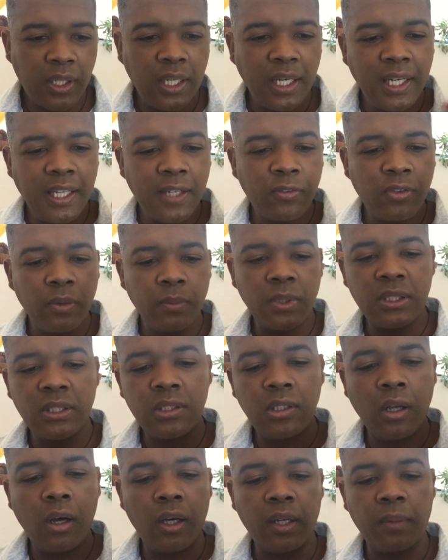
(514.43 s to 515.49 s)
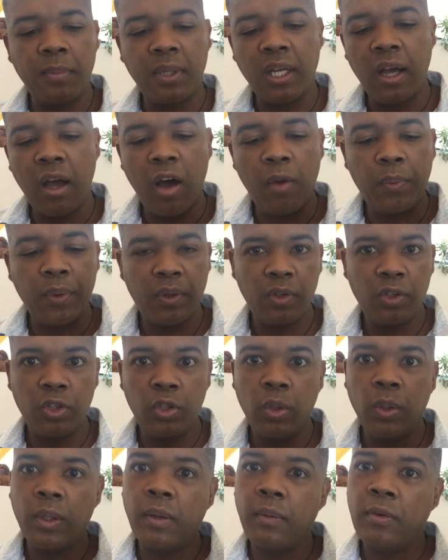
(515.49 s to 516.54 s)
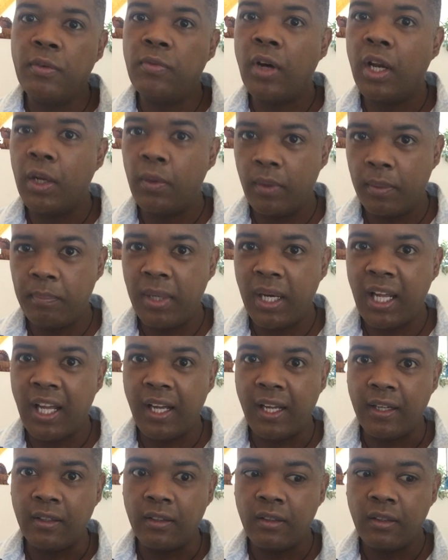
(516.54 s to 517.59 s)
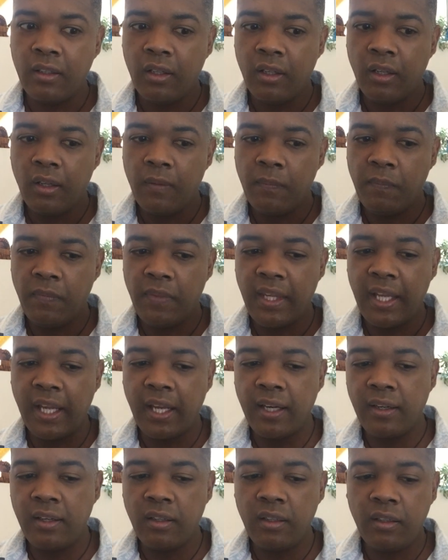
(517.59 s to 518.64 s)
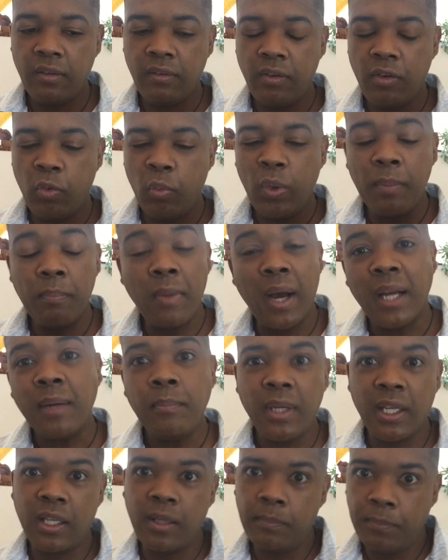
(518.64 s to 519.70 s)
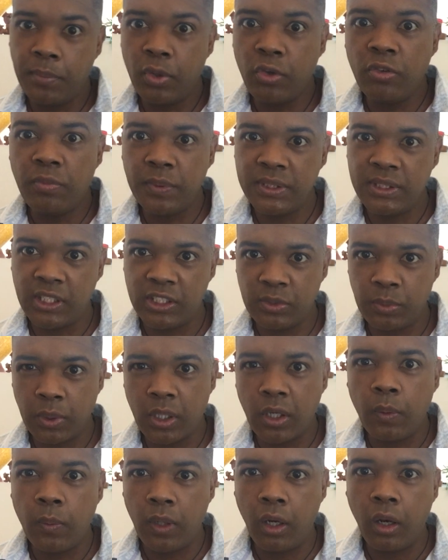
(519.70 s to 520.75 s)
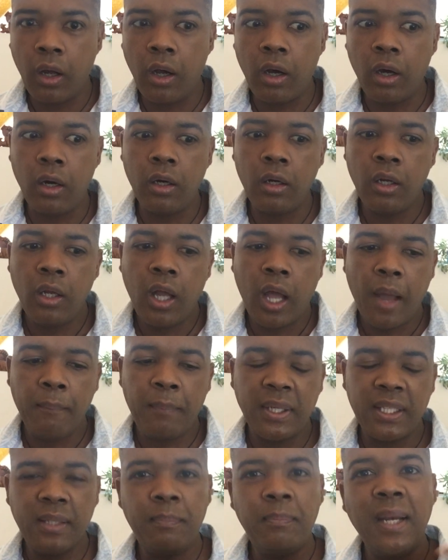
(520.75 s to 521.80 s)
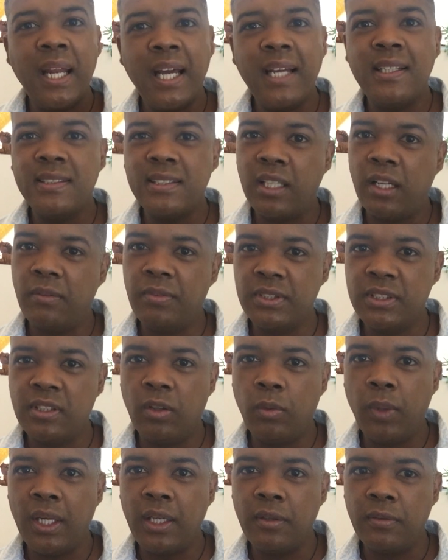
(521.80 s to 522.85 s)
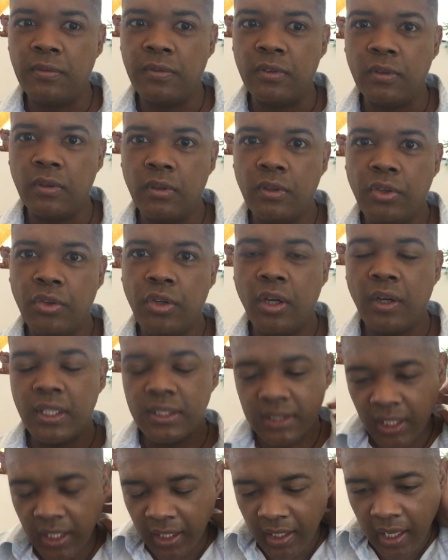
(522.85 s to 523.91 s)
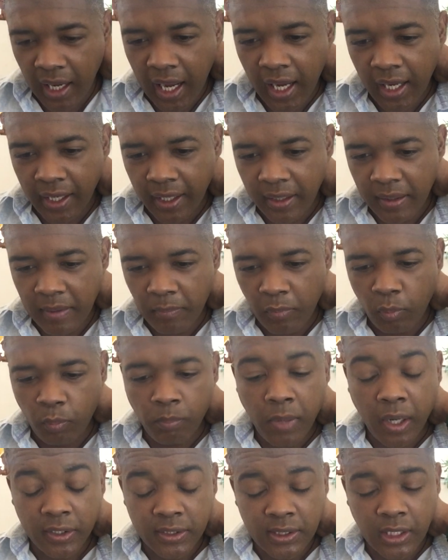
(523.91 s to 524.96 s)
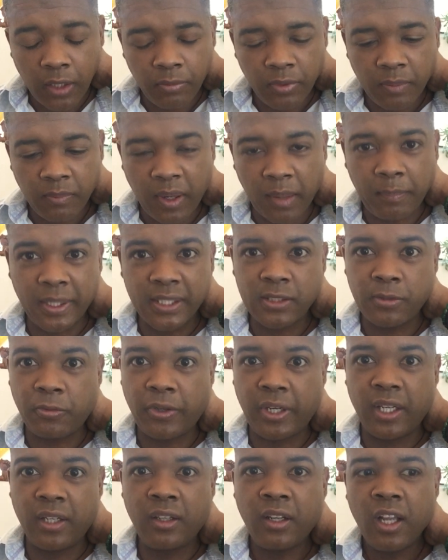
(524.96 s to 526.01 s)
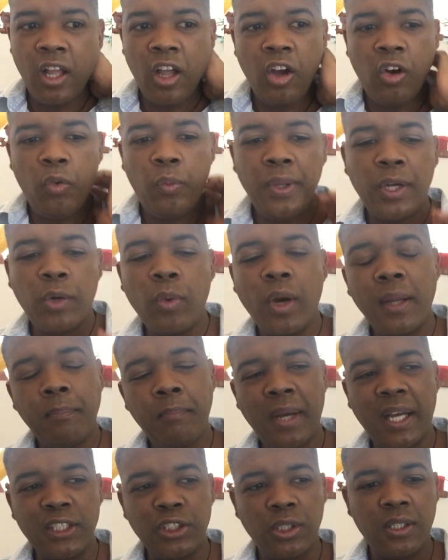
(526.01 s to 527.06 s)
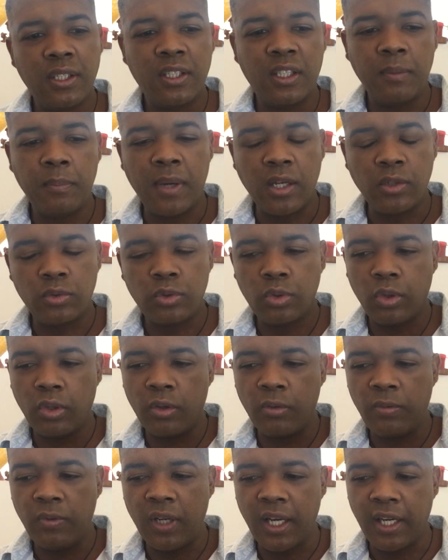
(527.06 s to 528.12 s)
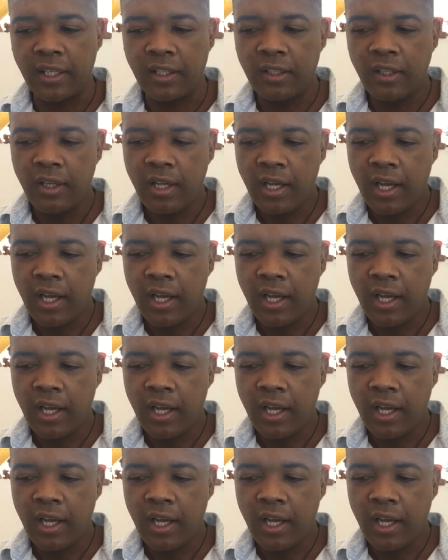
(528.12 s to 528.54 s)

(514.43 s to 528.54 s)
clear from the start about how we're going to do it and we follow a plan, then we might make improvements as we go along, but the plan itself is still wonderful. You know, it's like I, myself and my best friend, we're quite passionate about sort of like